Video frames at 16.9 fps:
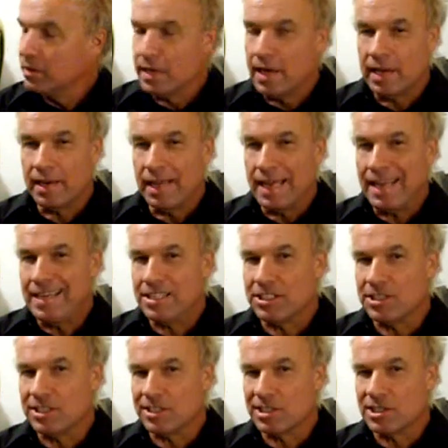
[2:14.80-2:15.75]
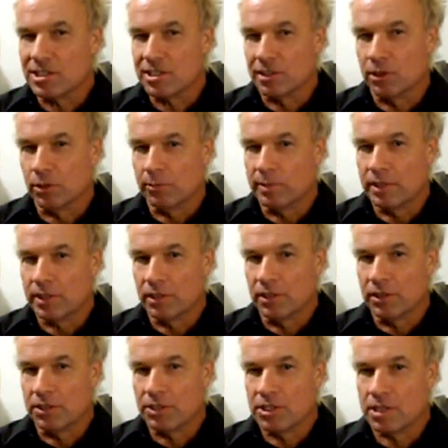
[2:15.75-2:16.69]
that ages, it'll be a
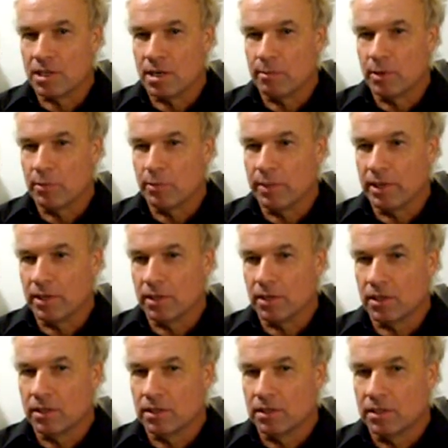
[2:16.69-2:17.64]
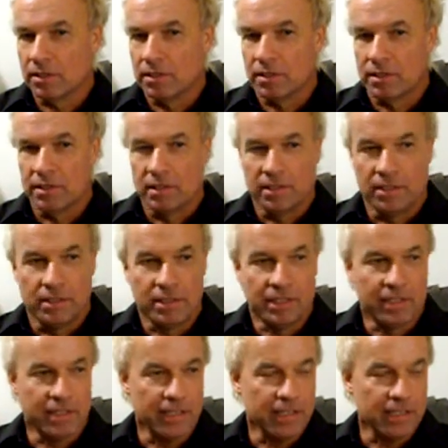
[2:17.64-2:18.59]
good summer beer,
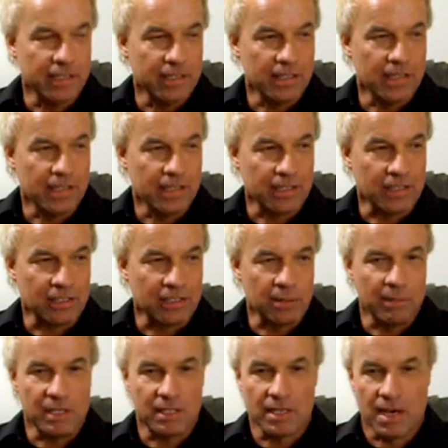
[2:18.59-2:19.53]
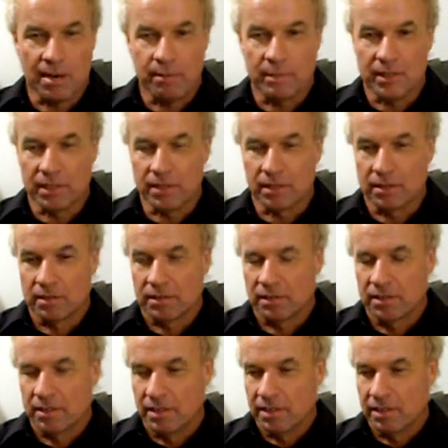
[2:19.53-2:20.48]
and then that'll give me time to
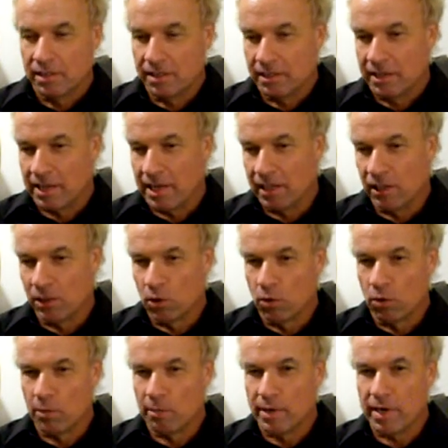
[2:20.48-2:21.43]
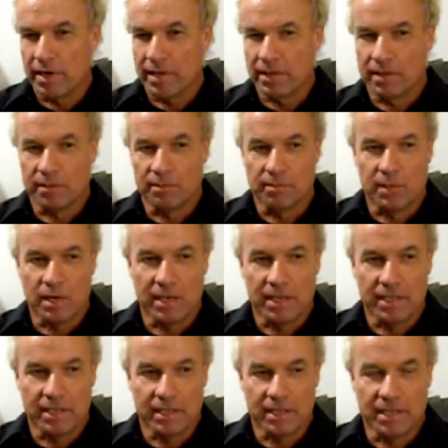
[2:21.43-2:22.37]
kind of lower my
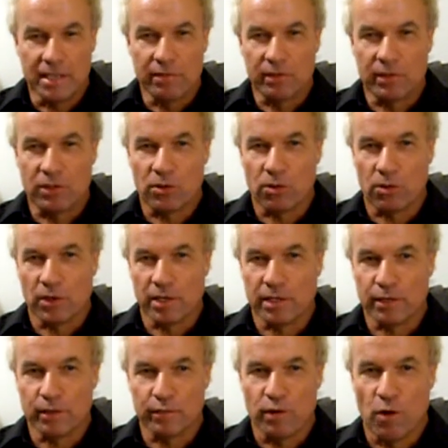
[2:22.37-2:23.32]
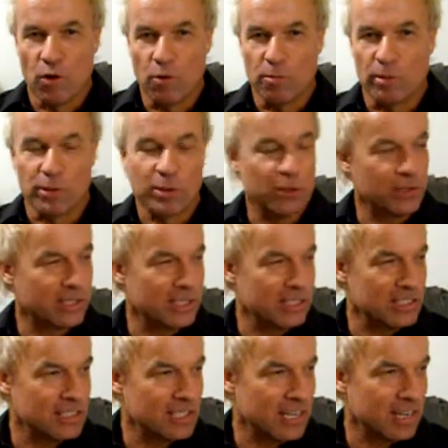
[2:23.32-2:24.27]
inventory of homebrew,
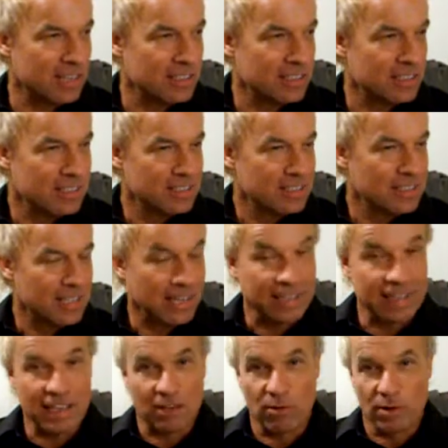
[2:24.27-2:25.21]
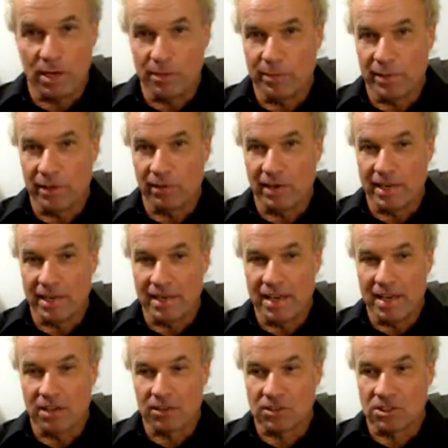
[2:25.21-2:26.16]
because I got quite a bit right
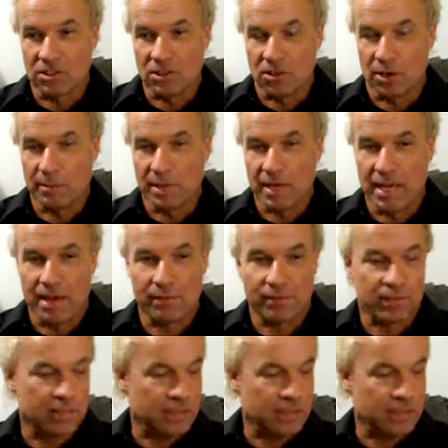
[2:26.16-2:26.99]
now. So I'm going to